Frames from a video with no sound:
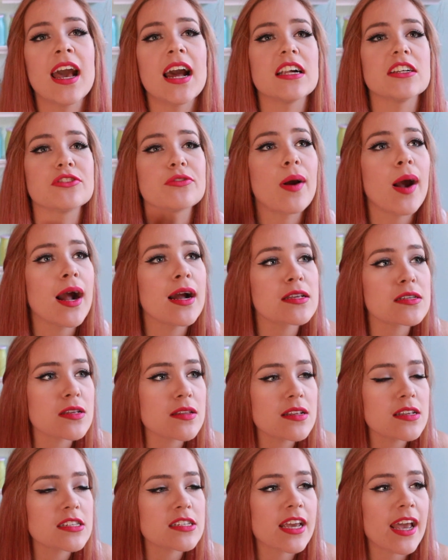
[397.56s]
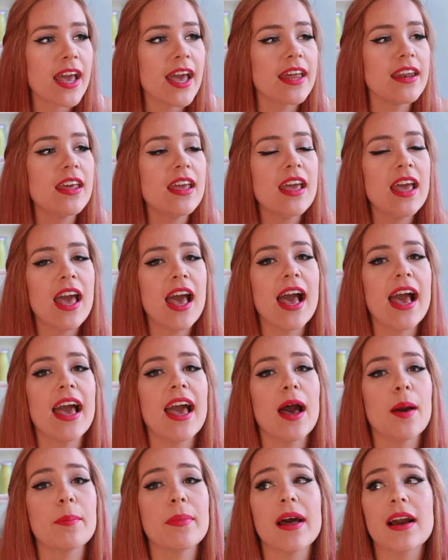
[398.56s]
and dries on the skin.
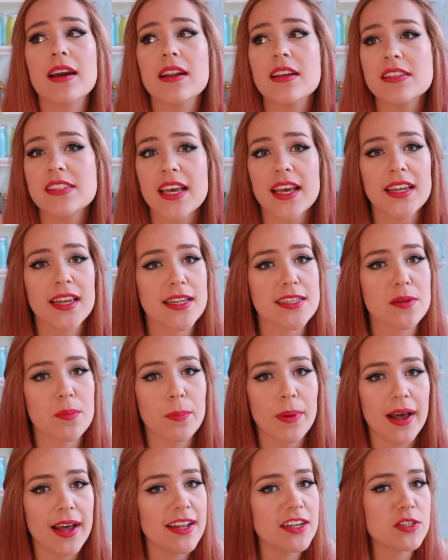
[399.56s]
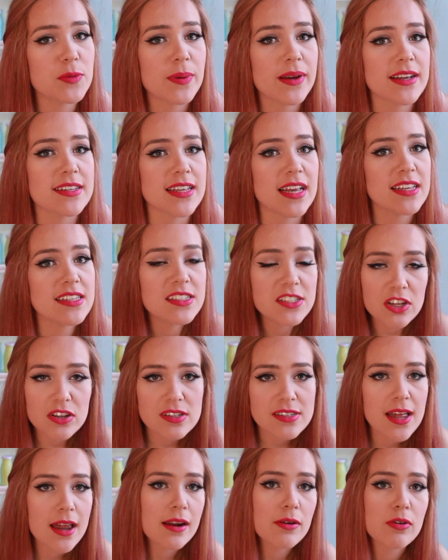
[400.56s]
And I'm not going to say it doesn't budge because I still set